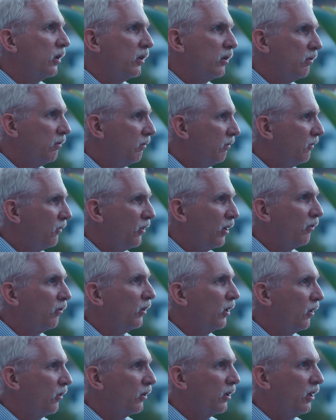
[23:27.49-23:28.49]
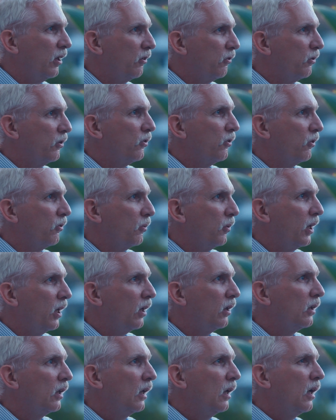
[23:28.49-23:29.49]
and in several other countries as
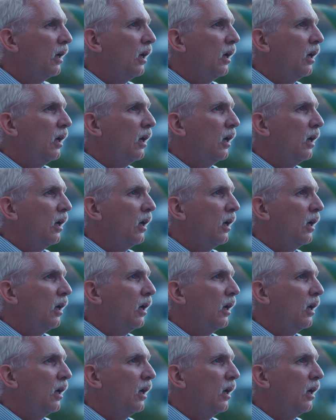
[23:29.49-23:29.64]
well.